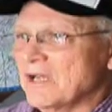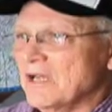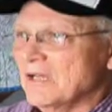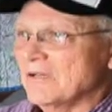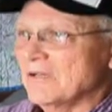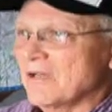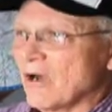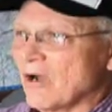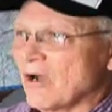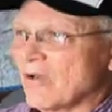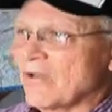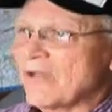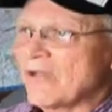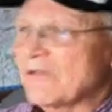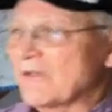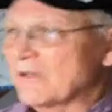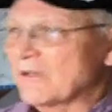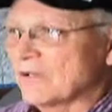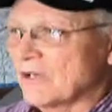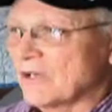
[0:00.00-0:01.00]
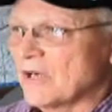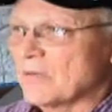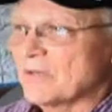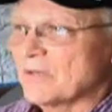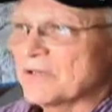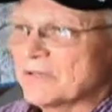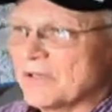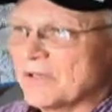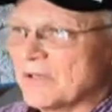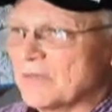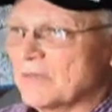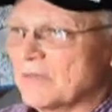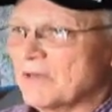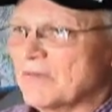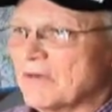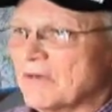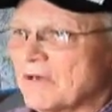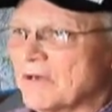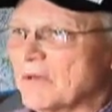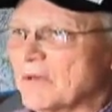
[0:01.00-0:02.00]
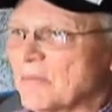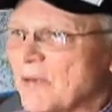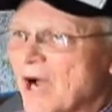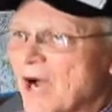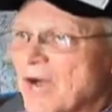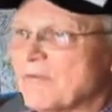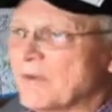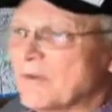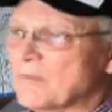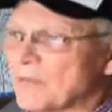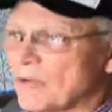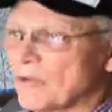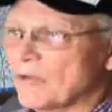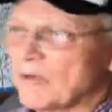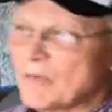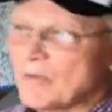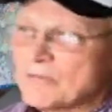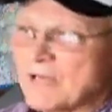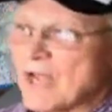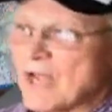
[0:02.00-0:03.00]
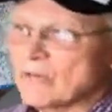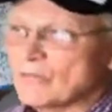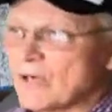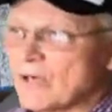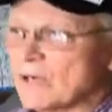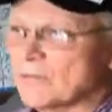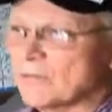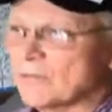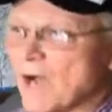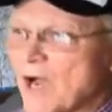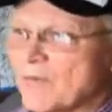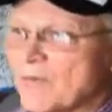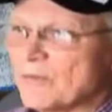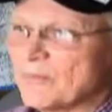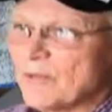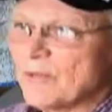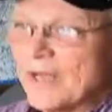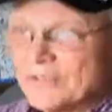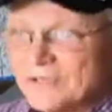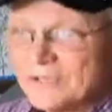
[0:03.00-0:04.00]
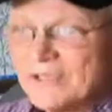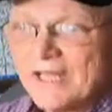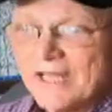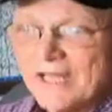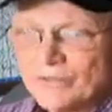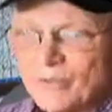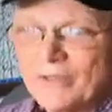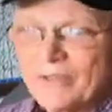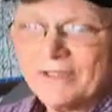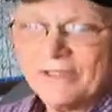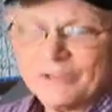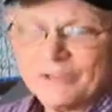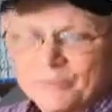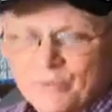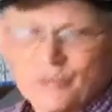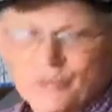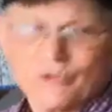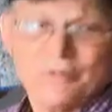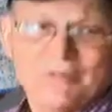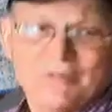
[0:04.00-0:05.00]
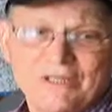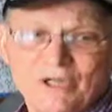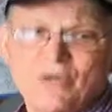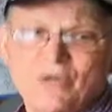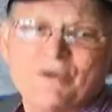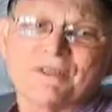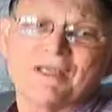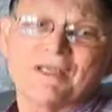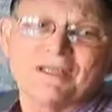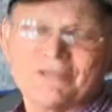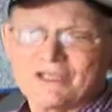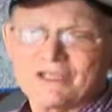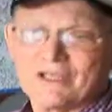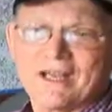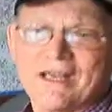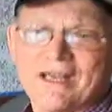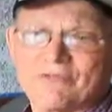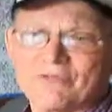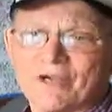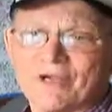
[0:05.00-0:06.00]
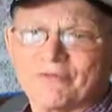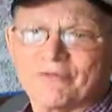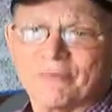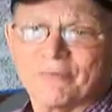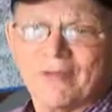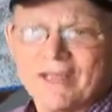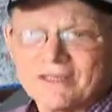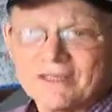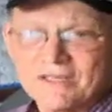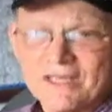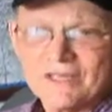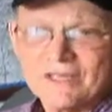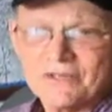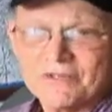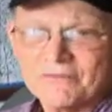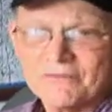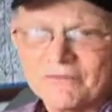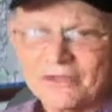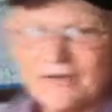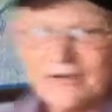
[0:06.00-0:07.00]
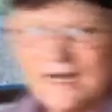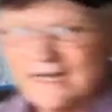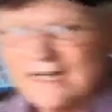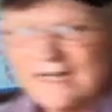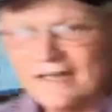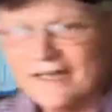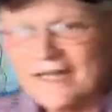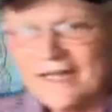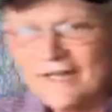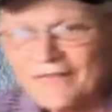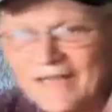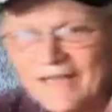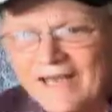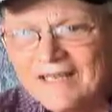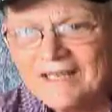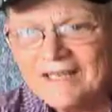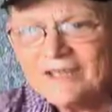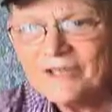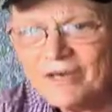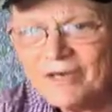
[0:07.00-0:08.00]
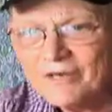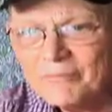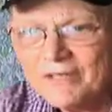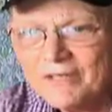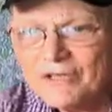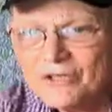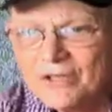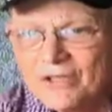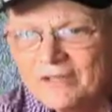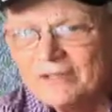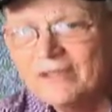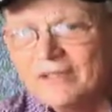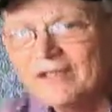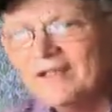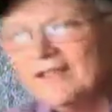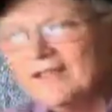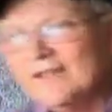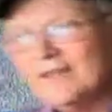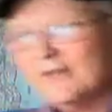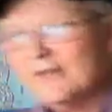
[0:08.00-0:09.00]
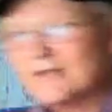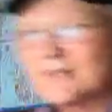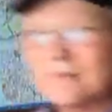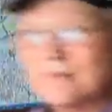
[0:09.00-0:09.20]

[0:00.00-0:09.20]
they think the government's nothing but running the poverty program. It's like running the poverty program. I said, that's what they're supposed to be doing, getting the slaves off the plantation, for crying out loud. That is our mission. What's the